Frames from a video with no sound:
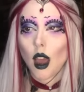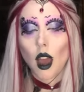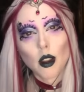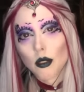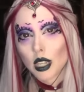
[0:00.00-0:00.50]

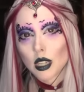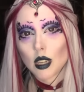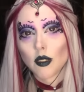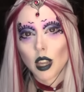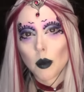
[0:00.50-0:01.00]
I don't think it's
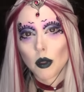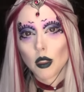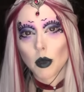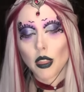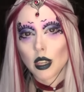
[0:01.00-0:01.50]
giving up on
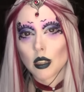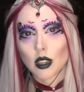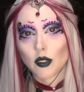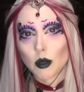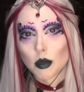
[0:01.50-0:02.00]
them. I think it's
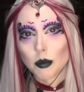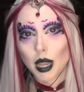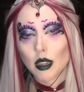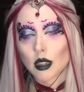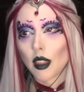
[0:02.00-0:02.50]
giving them
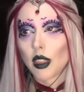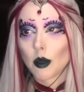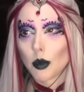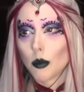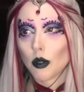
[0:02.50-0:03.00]
space. And I
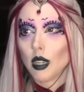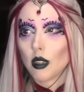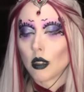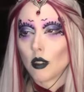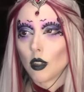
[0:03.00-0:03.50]
think people need
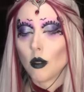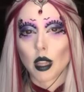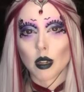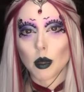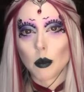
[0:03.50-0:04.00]
to do
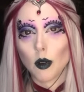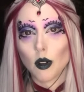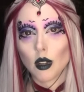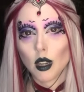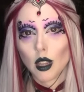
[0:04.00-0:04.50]
that a bit
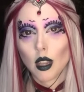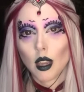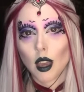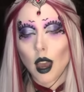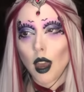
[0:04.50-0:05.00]
more.
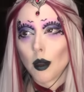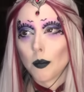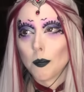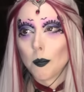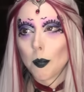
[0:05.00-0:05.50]

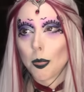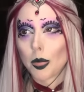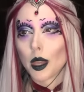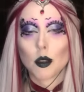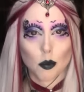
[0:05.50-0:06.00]
And
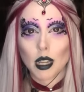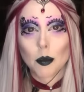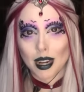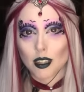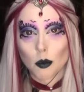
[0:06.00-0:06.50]
to bring it
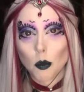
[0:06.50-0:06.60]
back to the